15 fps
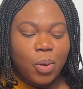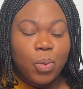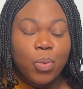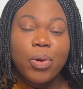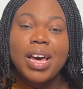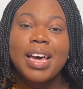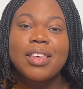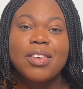
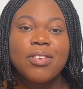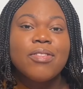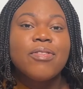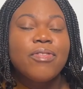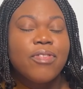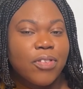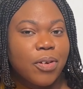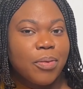Where are you
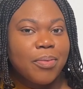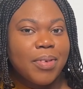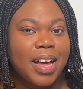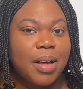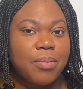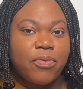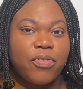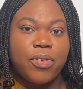from?
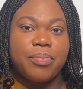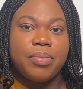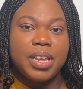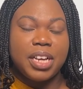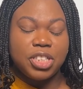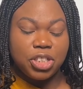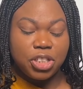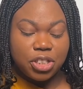I'm from
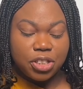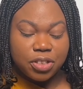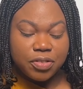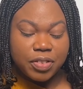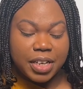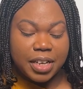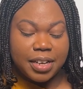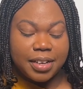
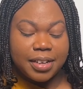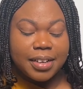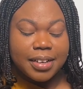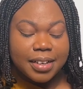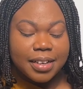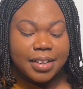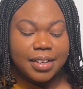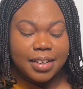Nigeria,
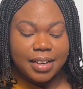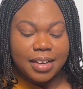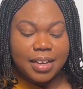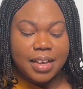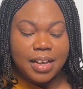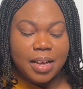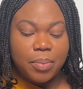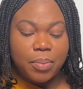
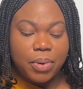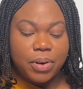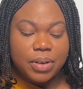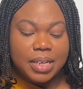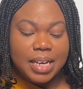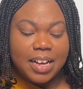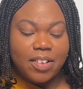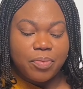
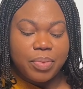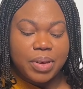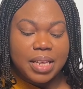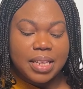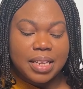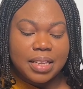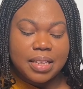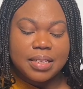but I've
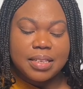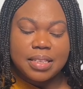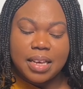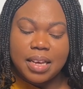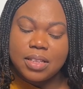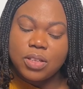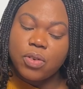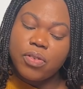been in the
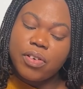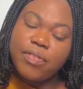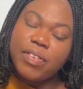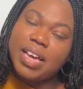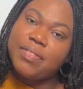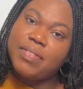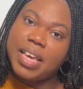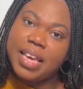States over
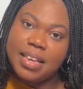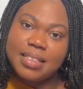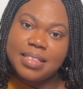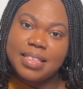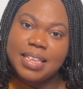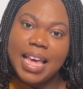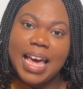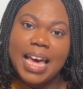five
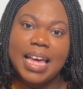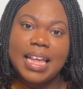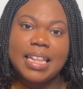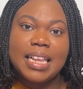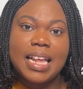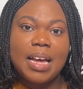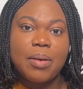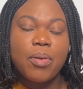years
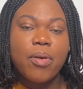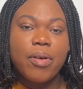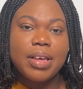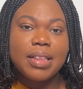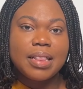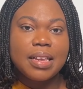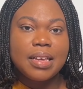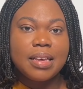and I'm
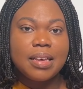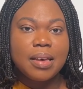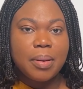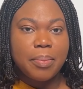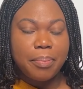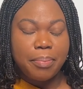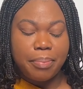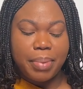currently
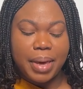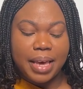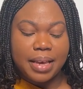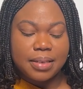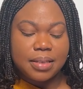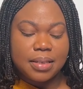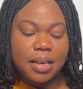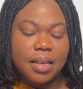
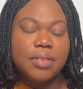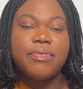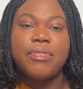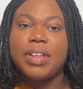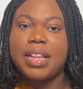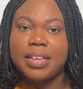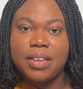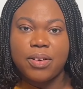based in
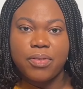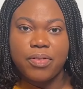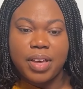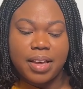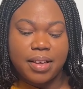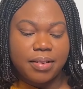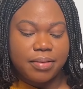Philadelphia.